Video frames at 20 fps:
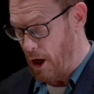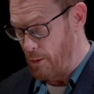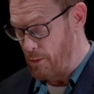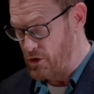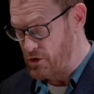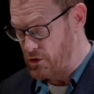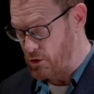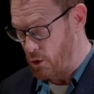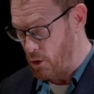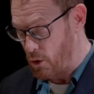And
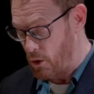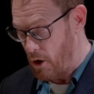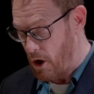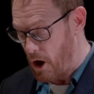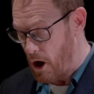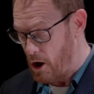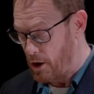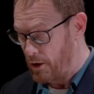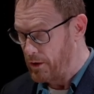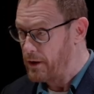we
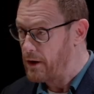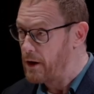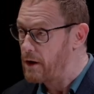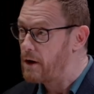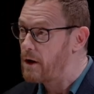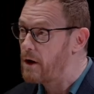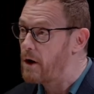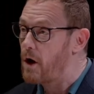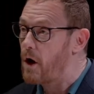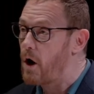saw on
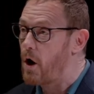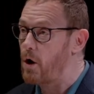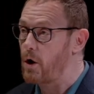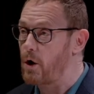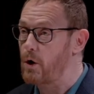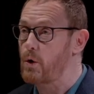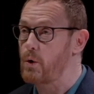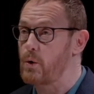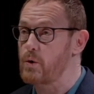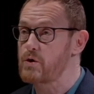
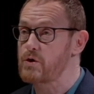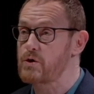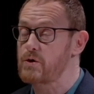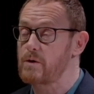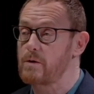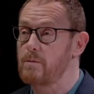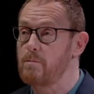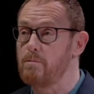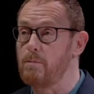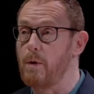
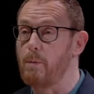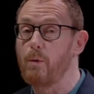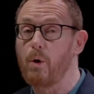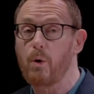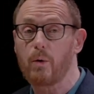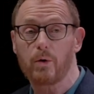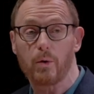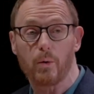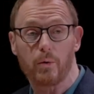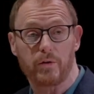Holocaust
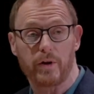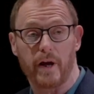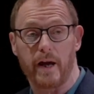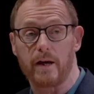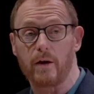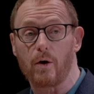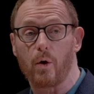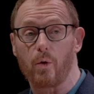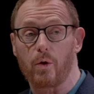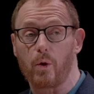Memorial
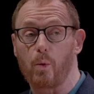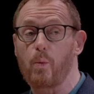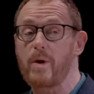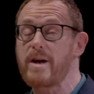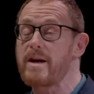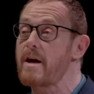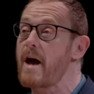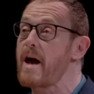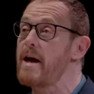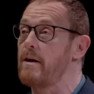Day, or the
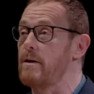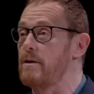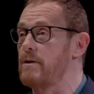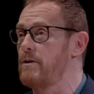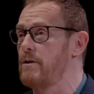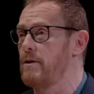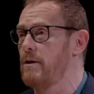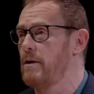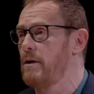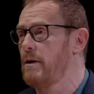
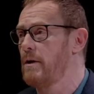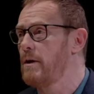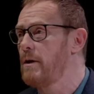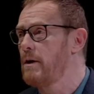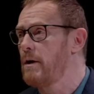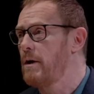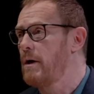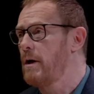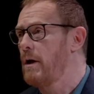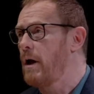weekend
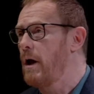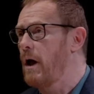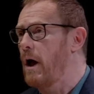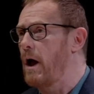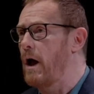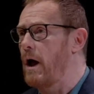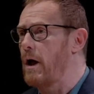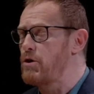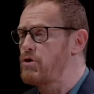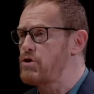
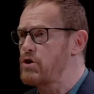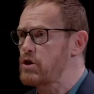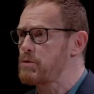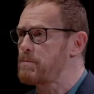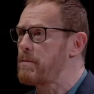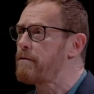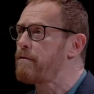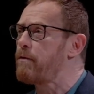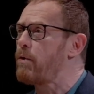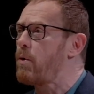
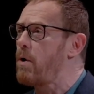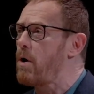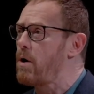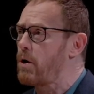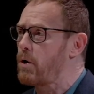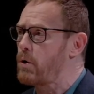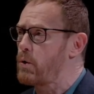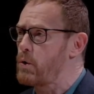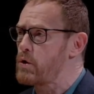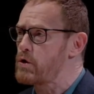just before
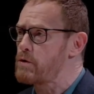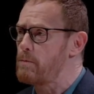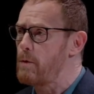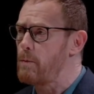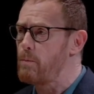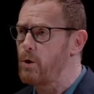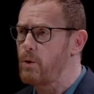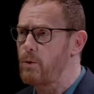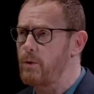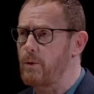Holocaust
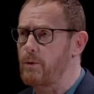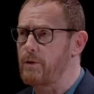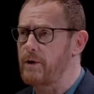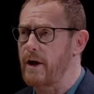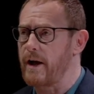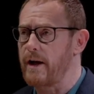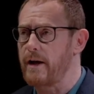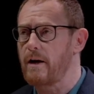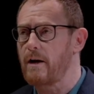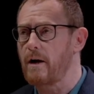Memorial
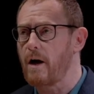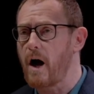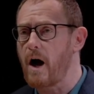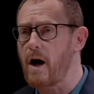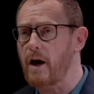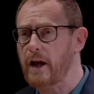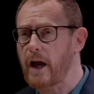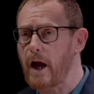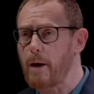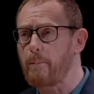Day,
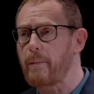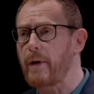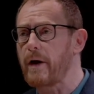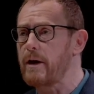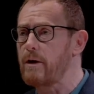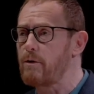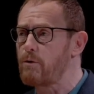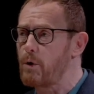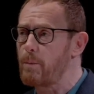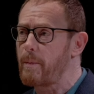our
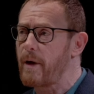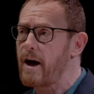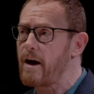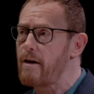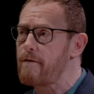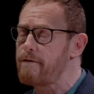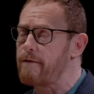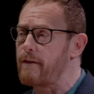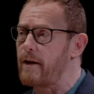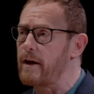campaign group,
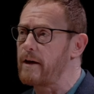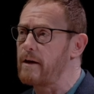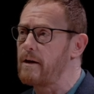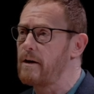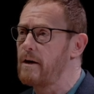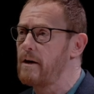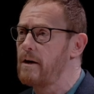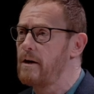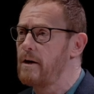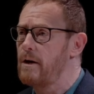Our Fight,
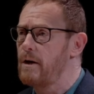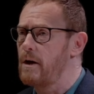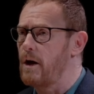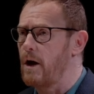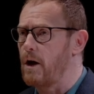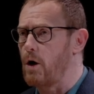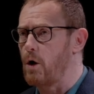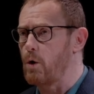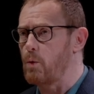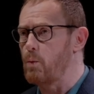
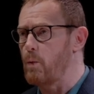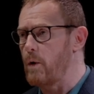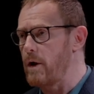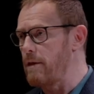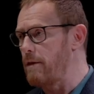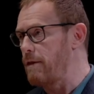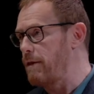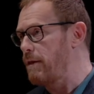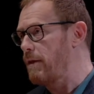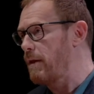along
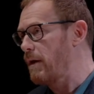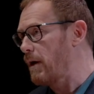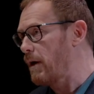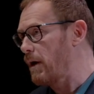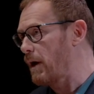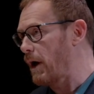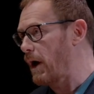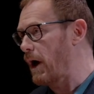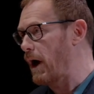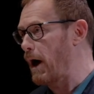with
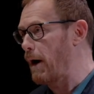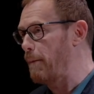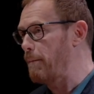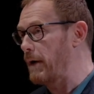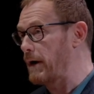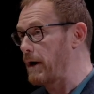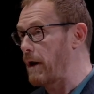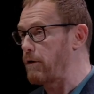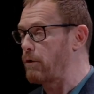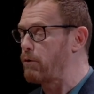
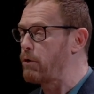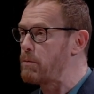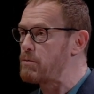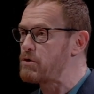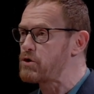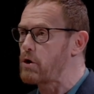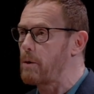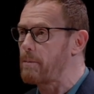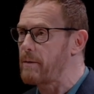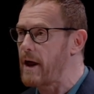another
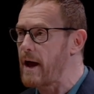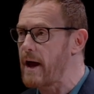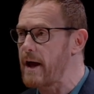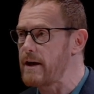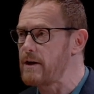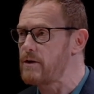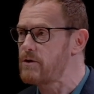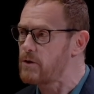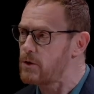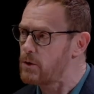group, Stop the
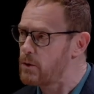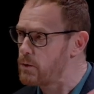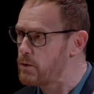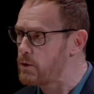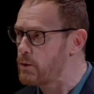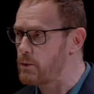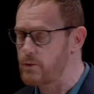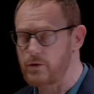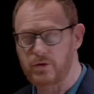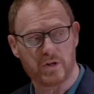Hate, who
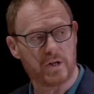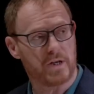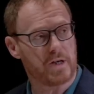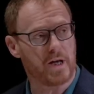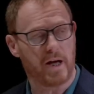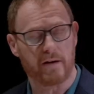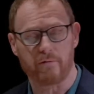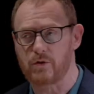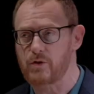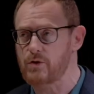you'll
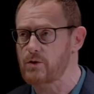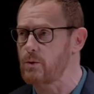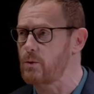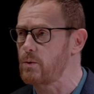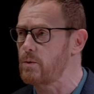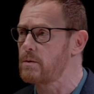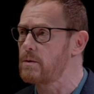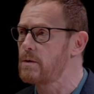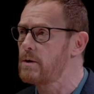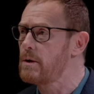see have a
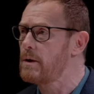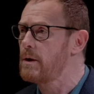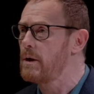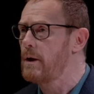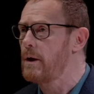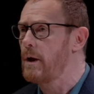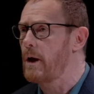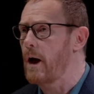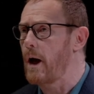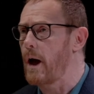stall
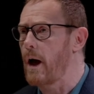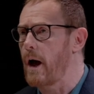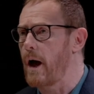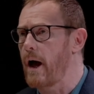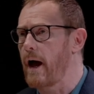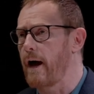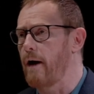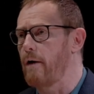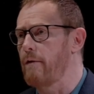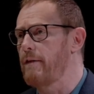
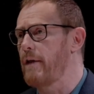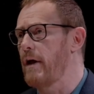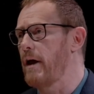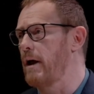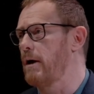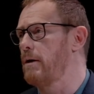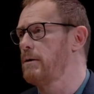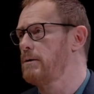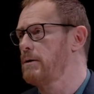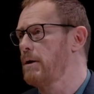out
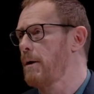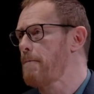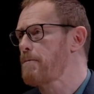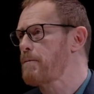there,